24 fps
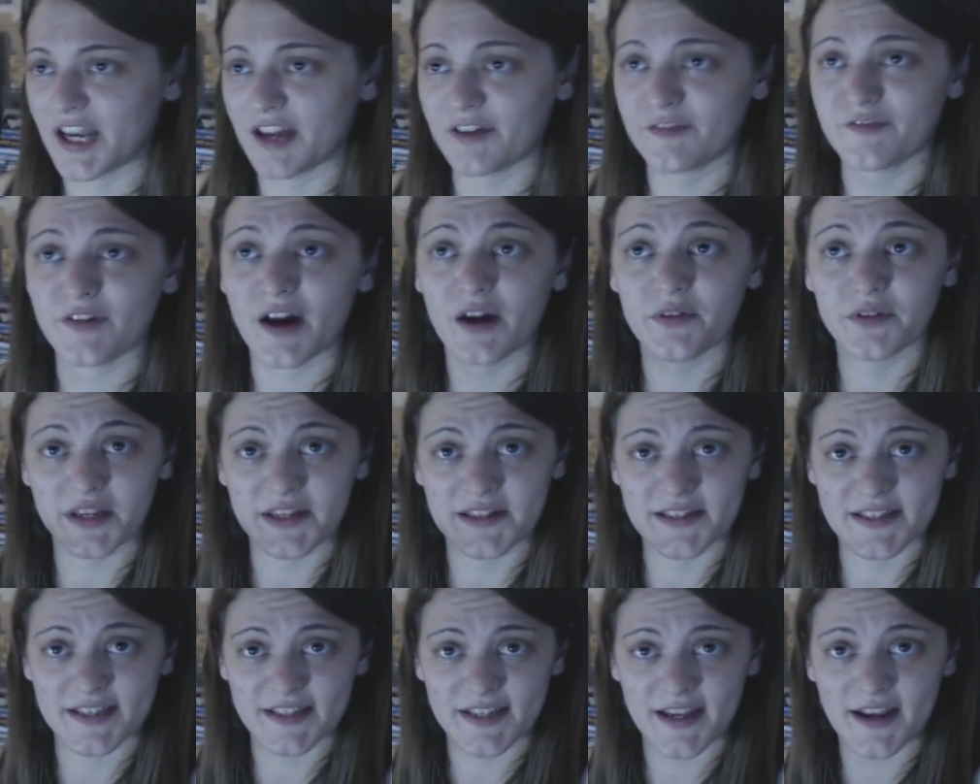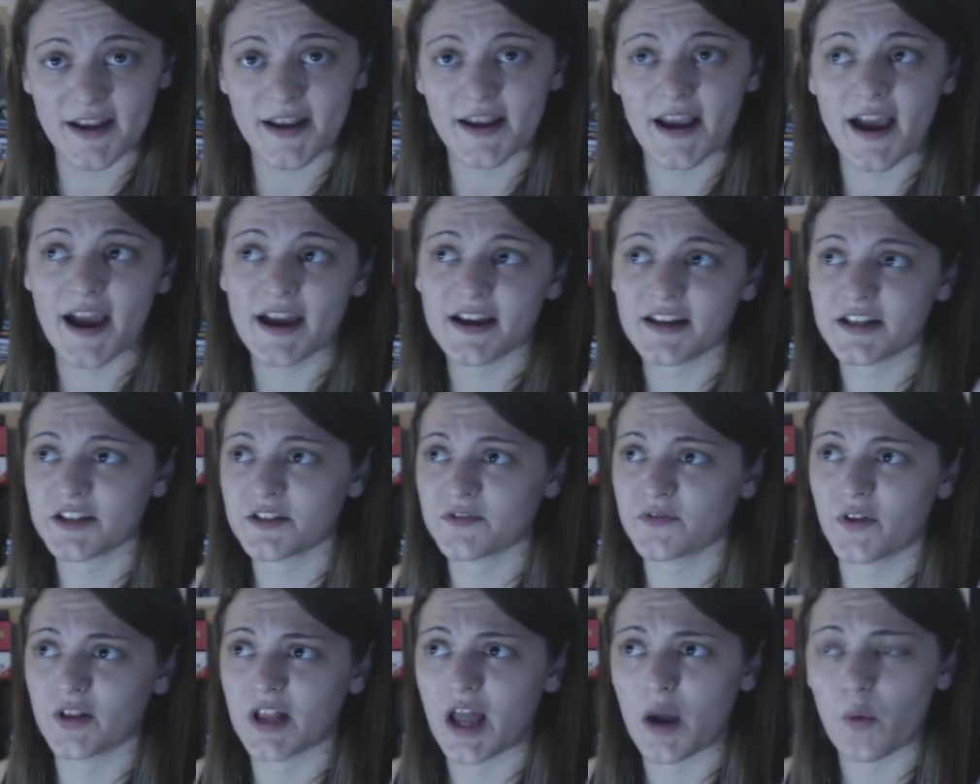And then I found it in
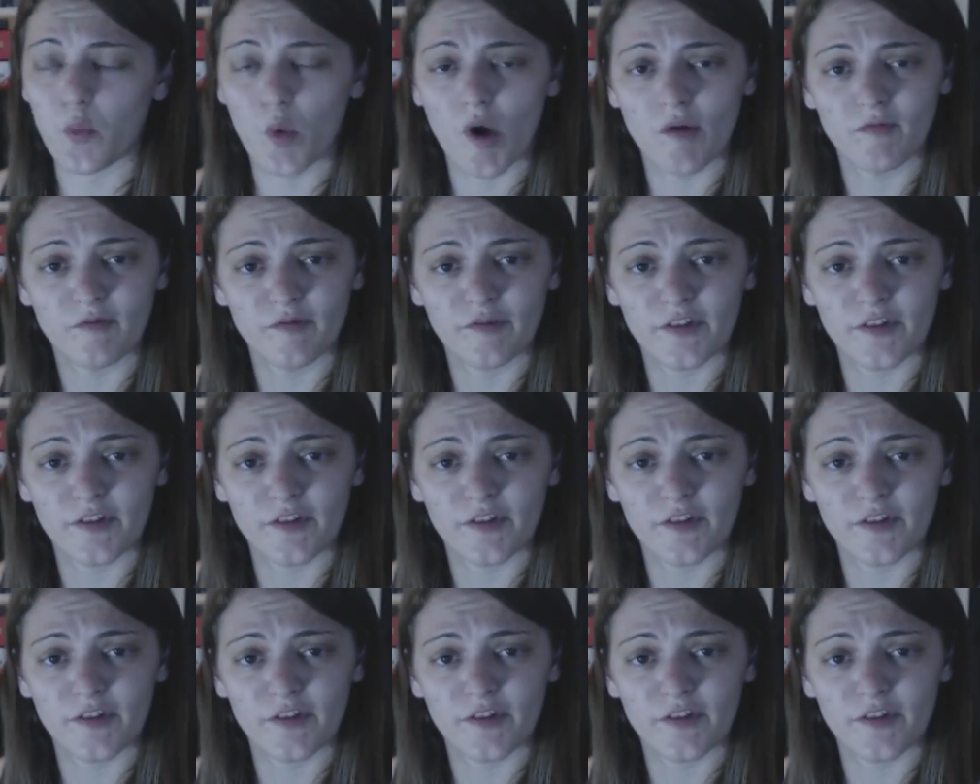CX for like